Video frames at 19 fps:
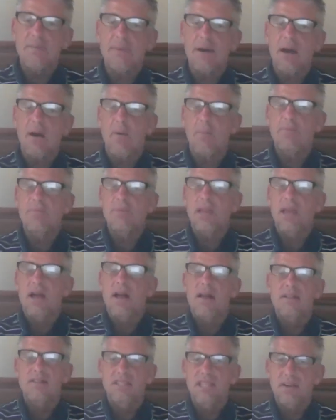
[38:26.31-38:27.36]
about
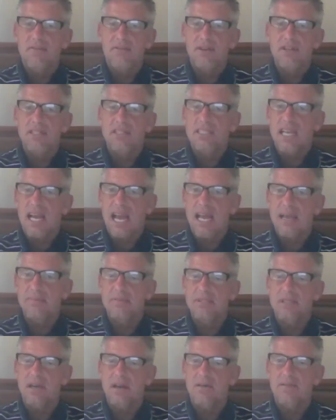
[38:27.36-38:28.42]
different
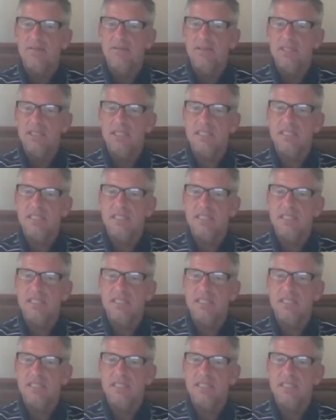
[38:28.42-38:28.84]
types of